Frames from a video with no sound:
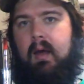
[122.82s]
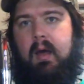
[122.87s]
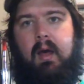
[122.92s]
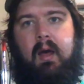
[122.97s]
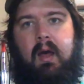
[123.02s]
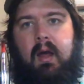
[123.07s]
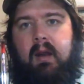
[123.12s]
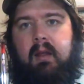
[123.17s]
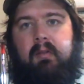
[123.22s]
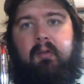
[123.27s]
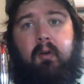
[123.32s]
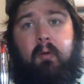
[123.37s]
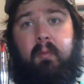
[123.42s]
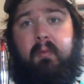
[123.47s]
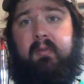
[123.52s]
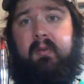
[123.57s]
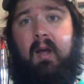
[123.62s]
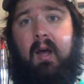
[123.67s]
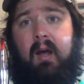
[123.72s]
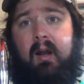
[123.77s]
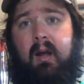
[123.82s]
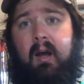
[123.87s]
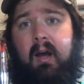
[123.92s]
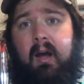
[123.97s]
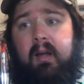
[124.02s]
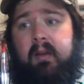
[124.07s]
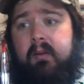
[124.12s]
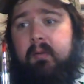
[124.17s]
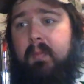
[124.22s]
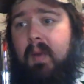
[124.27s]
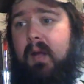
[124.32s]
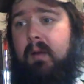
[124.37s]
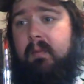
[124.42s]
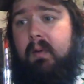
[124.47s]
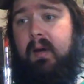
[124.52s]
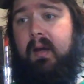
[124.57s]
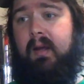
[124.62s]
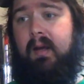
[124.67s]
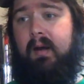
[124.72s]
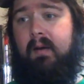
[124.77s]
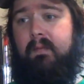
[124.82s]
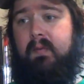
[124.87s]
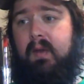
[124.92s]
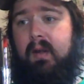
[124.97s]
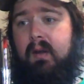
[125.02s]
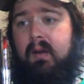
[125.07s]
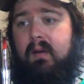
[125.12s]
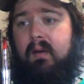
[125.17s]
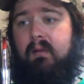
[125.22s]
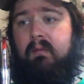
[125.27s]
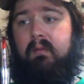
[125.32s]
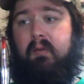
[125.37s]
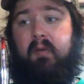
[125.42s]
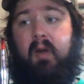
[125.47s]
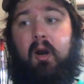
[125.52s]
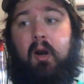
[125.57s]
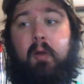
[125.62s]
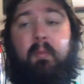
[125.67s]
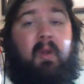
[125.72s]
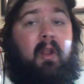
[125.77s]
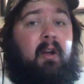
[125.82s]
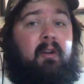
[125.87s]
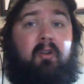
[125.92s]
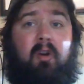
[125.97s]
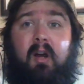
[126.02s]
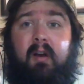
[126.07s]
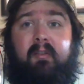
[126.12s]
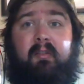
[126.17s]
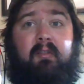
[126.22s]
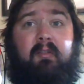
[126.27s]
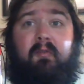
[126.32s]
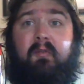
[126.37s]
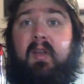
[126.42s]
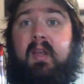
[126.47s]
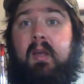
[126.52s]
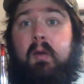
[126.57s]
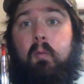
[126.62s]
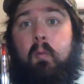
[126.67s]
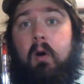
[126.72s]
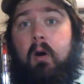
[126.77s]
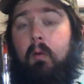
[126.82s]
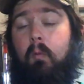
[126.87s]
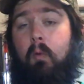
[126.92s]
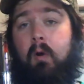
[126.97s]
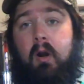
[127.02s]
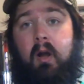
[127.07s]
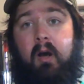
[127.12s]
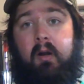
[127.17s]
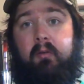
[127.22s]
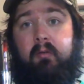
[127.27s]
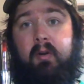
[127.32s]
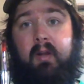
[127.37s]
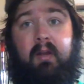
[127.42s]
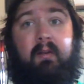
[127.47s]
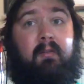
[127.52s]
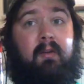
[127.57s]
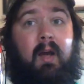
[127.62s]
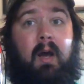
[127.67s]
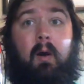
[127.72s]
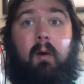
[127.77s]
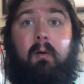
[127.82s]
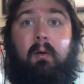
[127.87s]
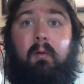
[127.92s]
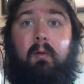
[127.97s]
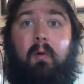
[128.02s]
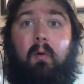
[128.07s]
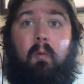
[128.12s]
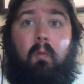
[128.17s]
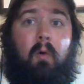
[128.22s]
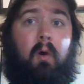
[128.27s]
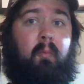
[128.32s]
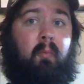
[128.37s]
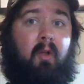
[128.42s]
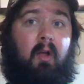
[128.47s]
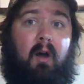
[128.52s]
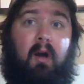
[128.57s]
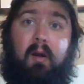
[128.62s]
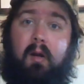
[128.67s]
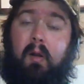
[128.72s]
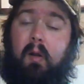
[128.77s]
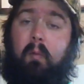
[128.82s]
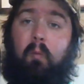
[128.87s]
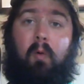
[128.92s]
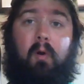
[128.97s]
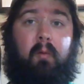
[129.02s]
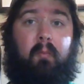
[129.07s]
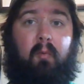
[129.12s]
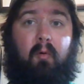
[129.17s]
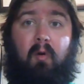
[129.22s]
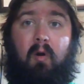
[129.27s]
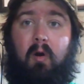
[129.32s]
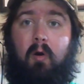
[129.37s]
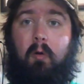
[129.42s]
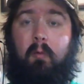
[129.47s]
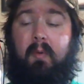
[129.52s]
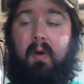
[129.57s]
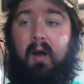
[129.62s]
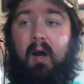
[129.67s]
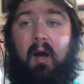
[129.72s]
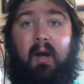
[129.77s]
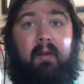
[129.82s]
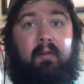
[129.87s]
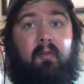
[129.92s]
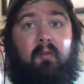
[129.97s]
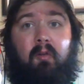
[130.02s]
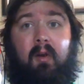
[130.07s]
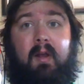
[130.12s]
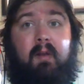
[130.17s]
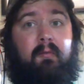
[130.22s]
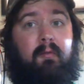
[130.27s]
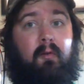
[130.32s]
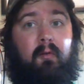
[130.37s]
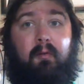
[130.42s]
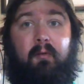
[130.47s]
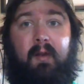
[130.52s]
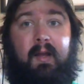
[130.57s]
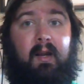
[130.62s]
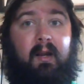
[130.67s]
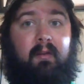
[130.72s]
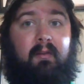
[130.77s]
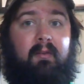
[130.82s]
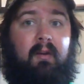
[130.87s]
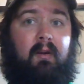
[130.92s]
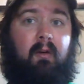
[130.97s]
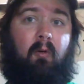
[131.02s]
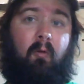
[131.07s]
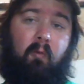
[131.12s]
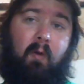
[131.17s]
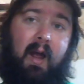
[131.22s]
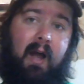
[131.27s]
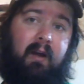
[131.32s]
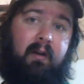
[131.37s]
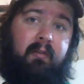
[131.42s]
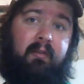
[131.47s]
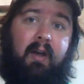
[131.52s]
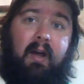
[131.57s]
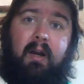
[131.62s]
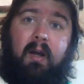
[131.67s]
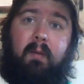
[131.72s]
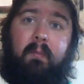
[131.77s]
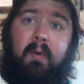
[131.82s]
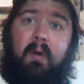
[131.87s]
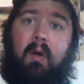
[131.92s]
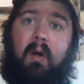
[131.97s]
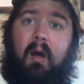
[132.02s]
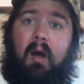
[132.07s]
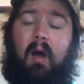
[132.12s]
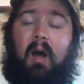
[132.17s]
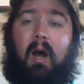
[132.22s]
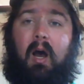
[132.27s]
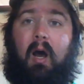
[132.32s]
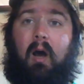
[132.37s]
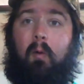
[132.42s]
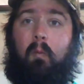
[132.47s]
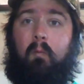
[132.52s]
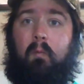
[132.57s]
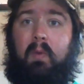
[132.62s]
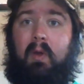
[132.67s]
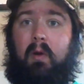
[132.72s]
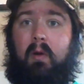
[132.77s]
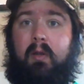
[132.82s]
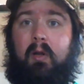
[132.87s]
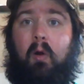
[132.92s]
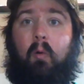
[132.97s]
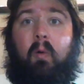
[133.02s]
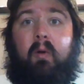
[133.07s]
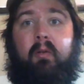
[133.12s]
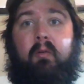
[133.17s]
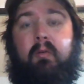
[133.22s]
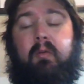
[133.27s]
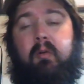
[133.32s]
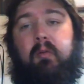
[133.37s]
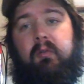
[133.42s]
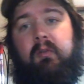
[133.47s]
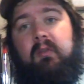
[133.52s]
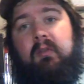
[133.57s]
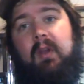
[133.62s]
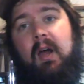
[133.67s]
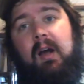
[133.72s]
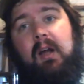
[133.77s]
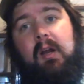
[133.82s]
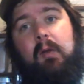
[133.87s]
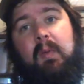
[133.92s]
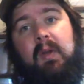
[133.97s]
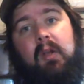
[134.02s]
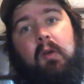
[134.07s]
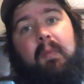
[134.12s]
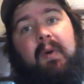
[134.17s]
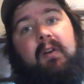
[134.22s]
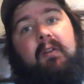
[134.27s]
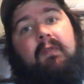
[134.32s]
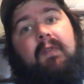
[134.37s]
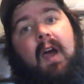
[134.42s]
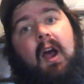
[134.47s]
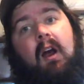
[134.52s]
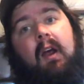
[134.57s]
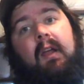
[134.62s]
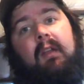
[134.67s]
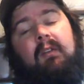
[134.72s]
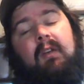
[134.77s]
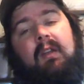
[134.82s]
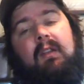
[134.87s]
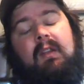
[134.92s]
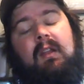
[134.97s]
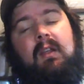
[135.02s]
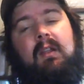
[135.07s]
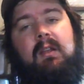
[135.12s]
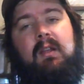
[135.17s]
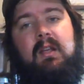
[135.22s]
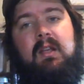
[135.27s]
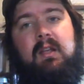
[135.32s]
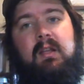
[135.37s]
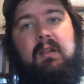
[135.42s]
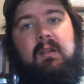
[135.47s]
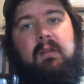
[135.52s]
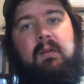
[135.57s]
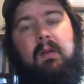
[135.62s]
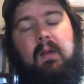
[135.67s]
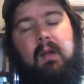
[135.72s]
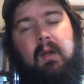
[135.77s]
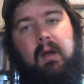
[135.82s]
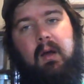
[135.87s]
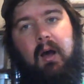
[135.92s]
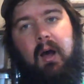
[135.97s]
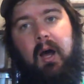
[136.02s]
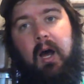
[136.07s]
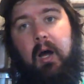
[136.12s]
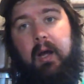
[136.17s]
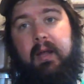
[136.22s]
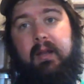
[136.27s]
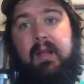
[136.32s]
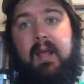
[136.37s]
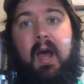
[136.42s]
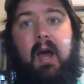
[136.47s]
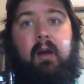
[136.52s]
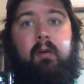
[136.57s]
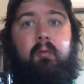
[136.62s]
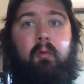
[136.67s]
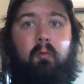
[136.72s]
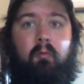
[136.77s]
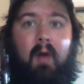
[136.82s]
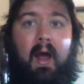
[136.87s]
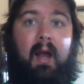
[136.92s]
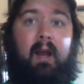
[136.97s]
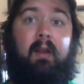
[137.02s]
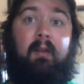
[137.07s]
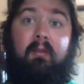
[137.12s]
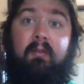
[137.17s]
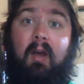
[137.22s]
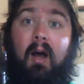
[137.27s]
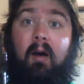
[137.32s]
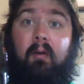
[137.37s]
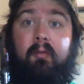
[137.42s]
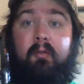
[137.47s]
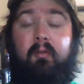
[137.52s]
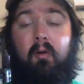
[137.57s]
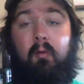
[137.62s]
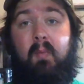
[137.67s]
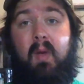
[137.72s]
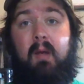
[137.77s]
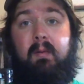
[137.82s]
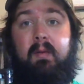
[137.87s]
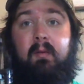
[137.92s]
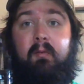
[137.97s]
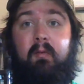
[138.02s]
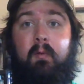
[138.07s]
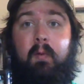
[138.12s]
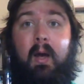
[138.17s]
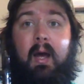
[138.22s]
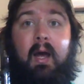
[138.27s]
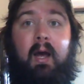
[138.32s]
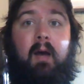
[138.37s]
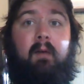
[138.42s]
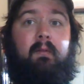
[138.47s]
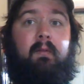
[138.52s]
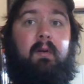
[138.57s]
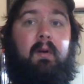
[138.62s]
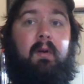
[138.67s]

any thermostat. It's made by Vivarium Electronics. It's a VE100. It's got one plug and one probe. It's great for like a single rack setup. Where there's not going to be too much variance in the heat in the actual rack itself. So maybe if you have,